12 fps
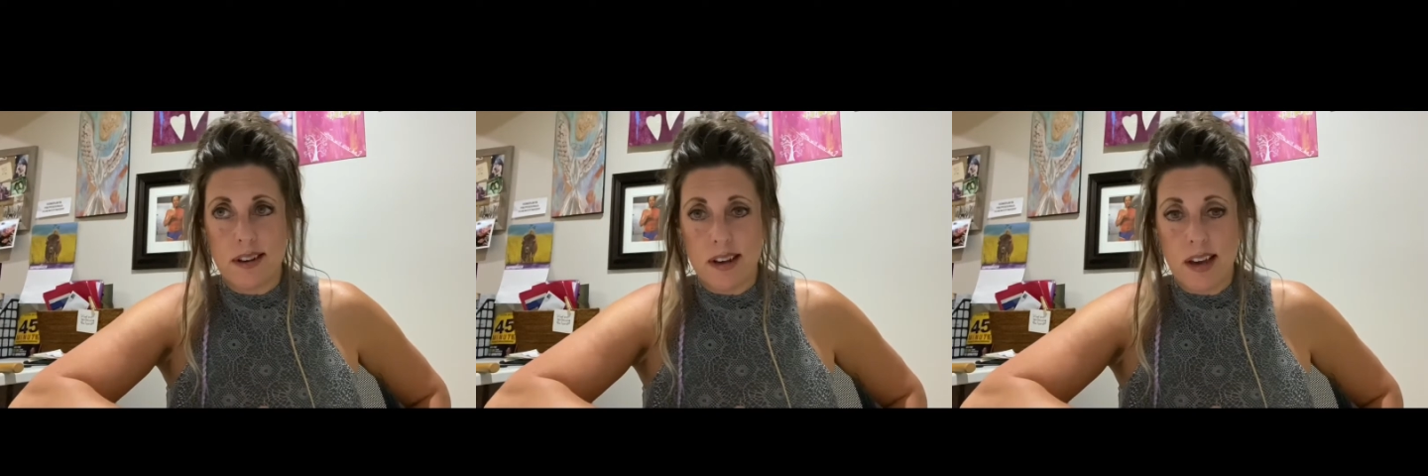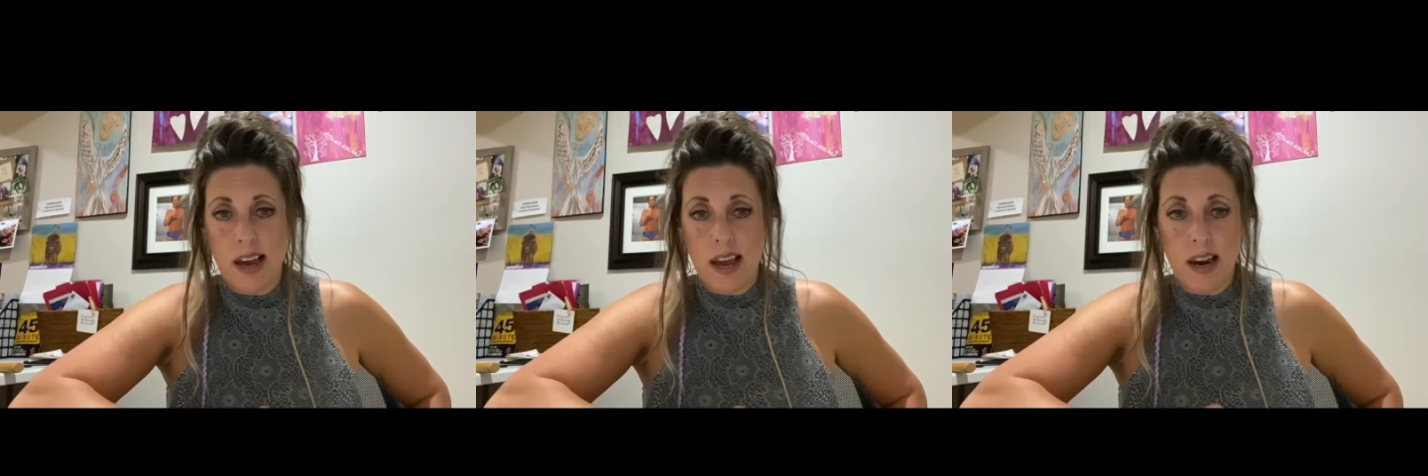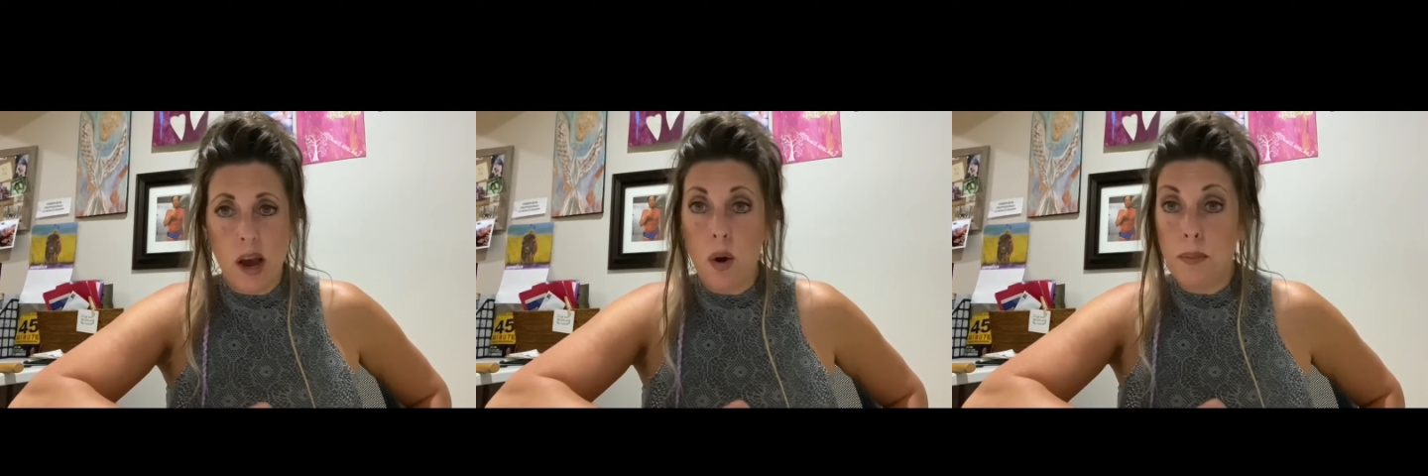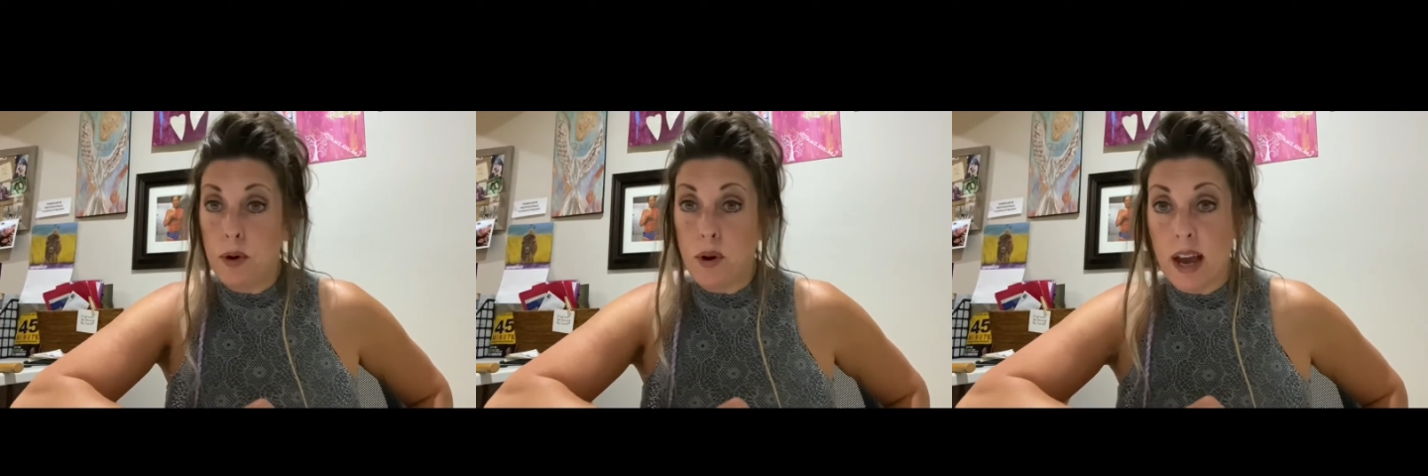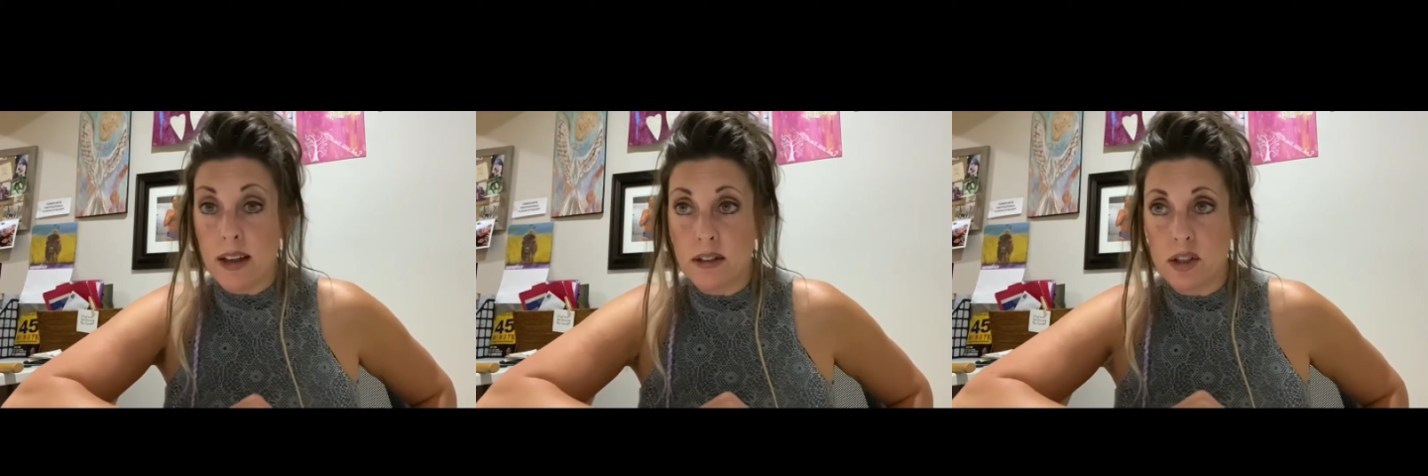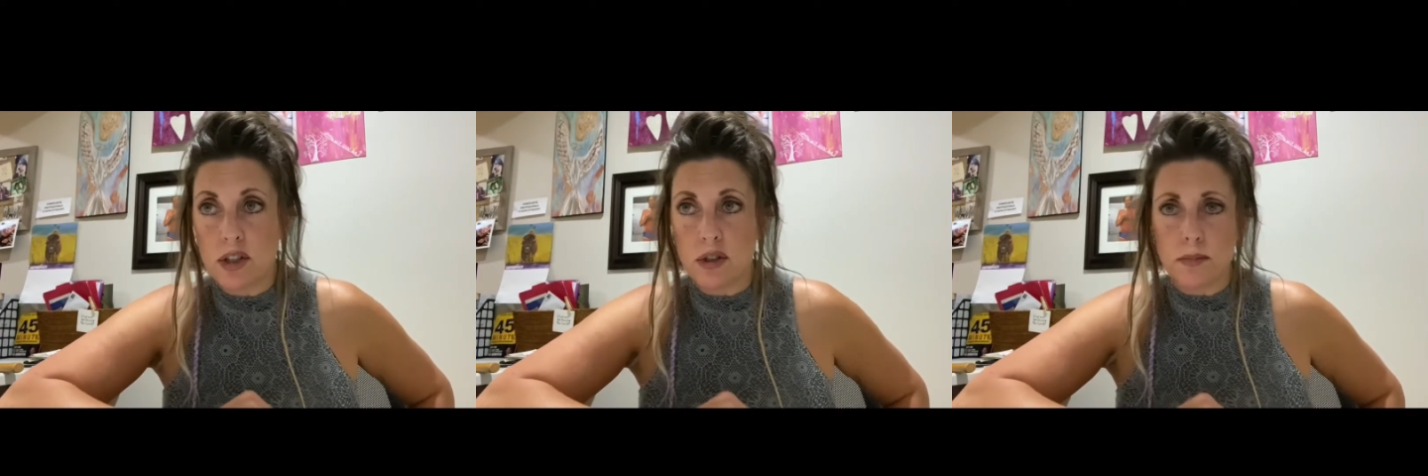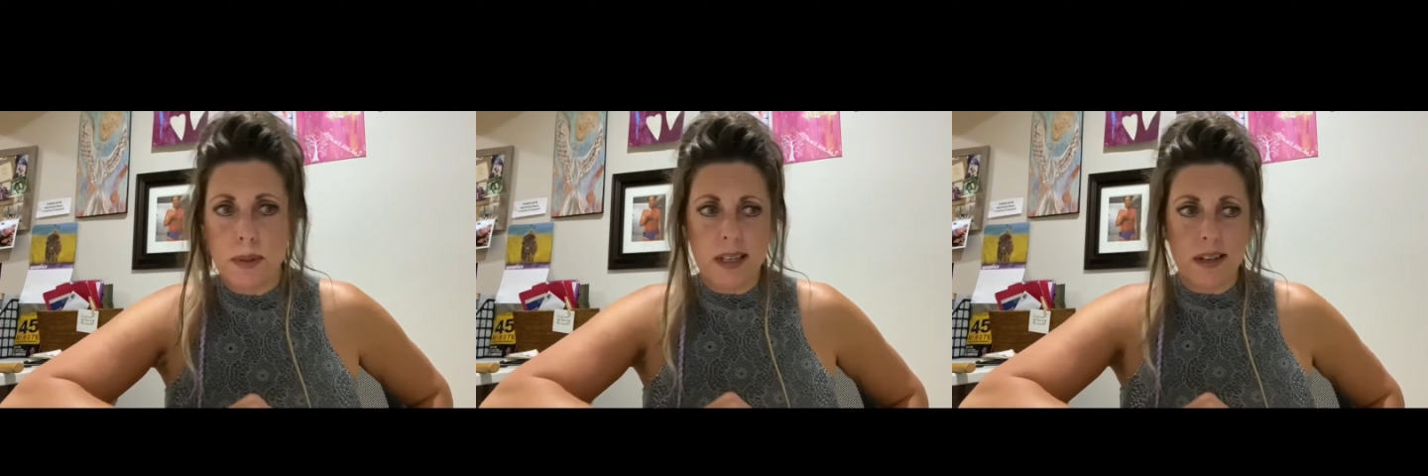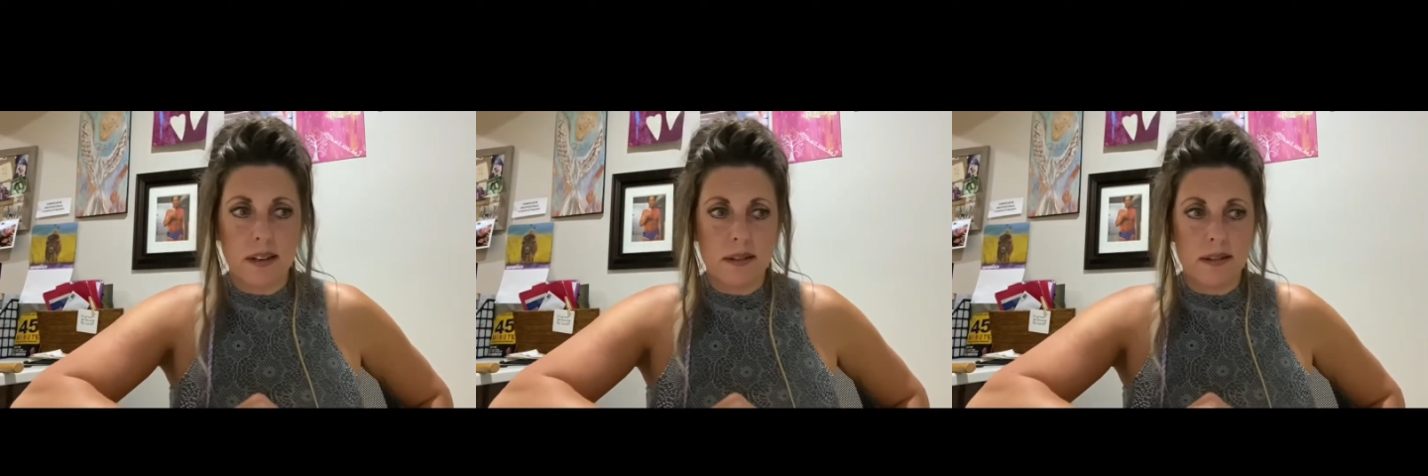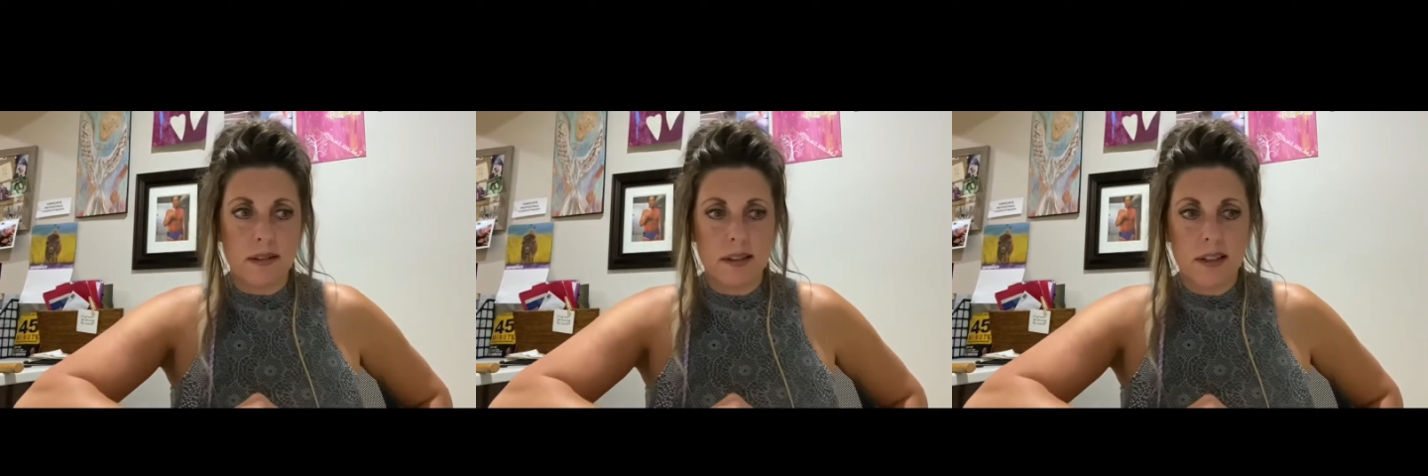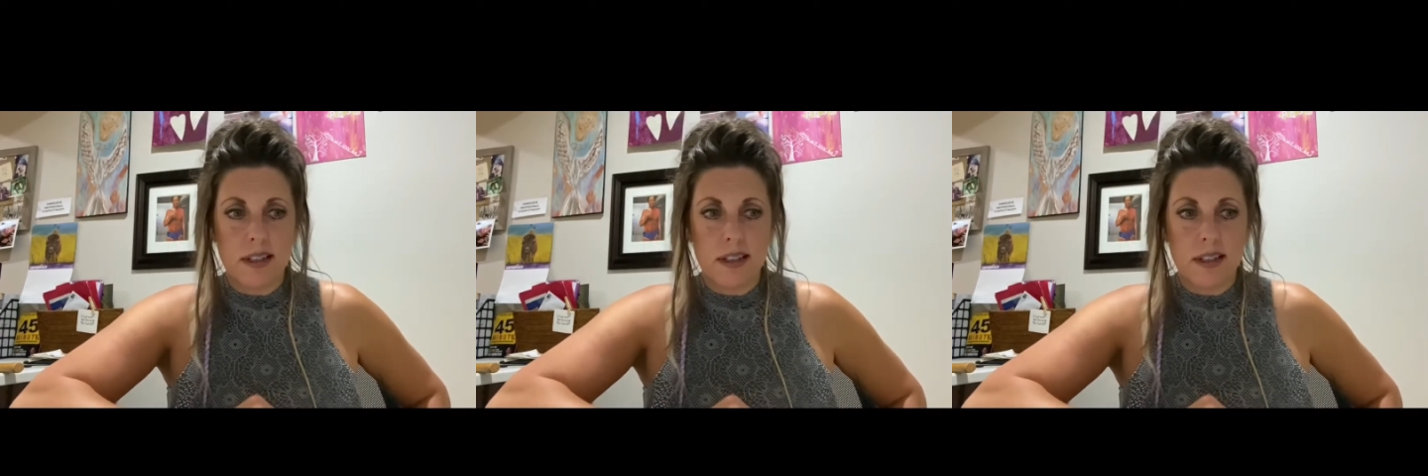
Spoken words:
and I hope you can too, because